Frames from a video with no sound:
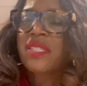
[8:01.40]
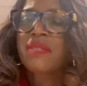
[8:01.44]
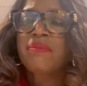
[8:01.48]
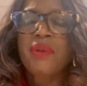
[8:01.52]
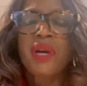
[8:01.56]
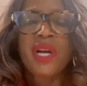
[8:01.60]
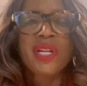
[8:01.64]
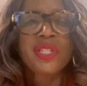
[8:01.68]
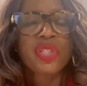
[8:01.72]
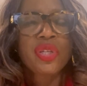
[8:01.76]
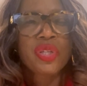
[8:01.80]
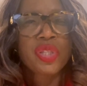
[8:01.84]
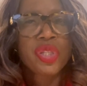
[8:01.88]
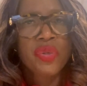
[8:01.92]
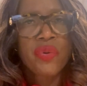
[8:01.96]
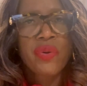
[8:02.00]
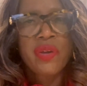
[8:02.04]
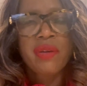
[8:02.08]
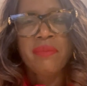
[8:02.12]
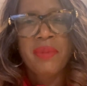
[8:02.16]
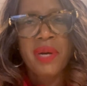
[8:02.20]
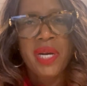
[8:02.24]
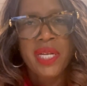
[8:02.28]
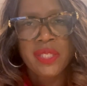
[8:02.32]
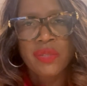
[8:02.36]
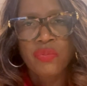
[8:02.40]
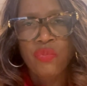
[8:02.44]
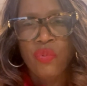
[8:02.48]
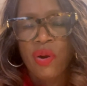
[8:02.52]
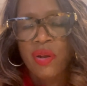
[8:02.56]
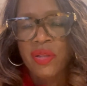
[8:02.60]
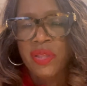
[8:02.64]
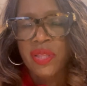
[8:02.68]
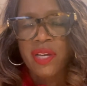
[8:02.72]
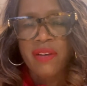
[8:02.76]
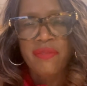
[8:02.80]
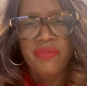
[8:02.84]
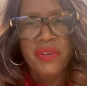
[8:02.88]
months or 3 months
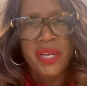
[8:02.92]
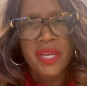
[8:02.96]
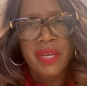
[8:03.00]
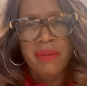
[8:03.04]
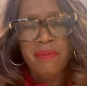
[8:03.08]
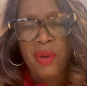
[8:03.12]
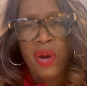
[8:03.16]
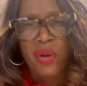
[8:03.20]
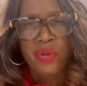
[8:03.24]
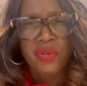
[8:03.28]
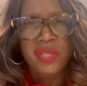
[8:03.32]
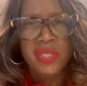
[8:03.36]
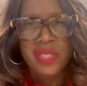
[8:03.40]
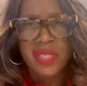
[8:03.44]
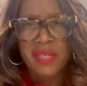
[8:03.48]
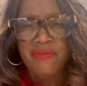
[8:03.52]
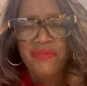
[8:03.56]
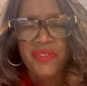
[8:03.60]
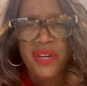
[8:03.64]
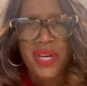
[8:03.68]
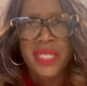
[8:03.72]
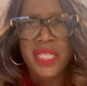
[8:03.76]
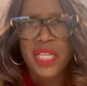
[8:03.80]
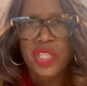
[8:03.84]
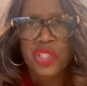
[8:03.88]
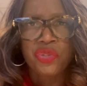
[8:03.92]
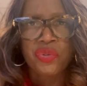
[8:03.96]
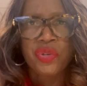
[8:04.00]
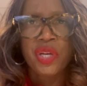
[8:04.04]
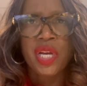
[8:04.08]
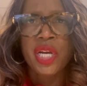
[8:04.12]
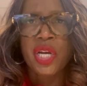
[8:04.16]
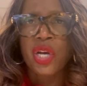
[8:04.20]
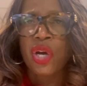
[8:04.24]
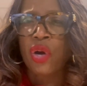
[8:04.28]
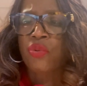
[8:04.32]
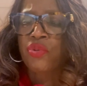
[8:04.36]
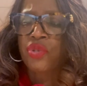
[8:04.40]
worth of an emergency fund that you can
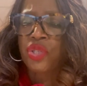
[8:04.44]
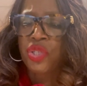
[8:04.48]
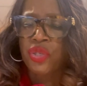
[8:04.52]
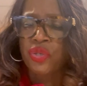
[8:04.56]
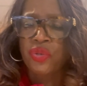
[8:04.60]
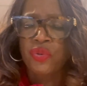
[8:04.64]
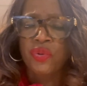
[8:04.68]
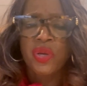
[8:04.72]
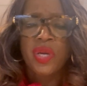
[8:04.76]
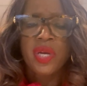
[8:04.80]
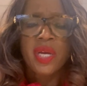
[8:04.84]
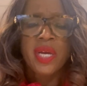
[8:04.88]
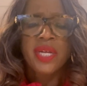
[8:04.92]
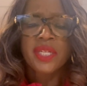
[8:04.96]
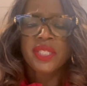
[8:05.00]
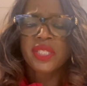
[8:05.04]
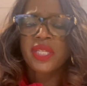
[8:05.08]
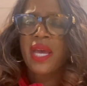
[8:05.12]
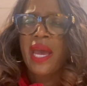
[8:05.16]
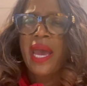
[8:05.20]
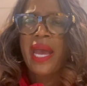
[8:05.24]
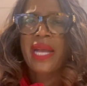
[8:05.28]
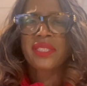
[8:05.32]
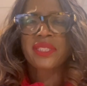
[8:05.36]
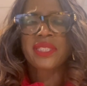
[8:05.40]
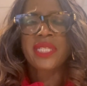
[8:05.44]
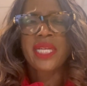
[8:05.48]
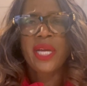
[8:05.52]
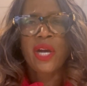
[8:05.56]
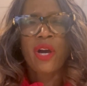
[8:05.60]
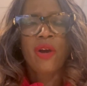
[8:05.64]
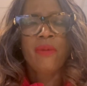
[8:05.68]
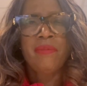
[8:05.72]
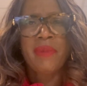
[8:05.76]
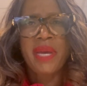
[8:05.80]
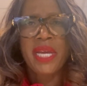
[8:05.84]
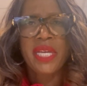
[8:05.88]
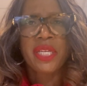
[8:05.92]
go to actually help
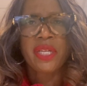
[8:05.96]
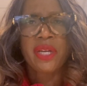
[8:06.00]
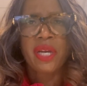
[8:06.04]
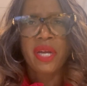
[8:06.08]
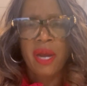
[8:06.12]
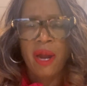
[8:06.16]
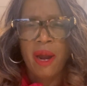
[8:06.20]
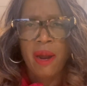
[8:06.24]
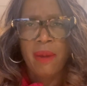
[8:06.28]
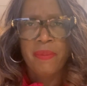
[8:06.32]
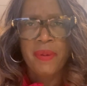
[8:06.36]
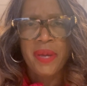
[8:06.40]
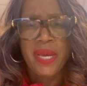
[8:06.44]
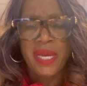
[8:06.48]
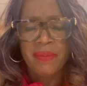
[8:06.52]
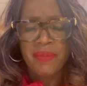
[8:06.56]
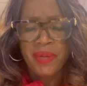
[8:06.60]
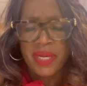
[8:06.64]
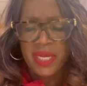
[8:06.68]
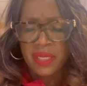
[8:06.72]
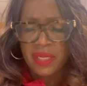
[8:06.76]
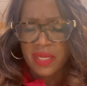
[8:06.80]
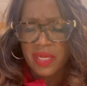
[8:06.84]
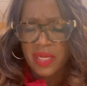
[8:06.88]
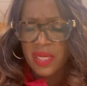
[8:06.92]
make your car payment?